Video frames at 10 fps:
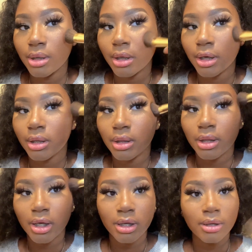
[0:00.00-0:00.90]
And
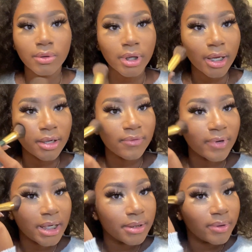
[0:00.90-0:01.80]
then you can
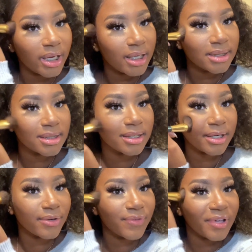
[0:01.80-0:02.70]
evaluate
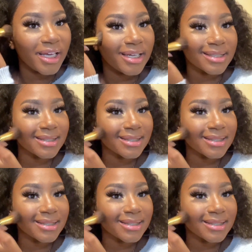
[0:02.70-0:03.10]
your face.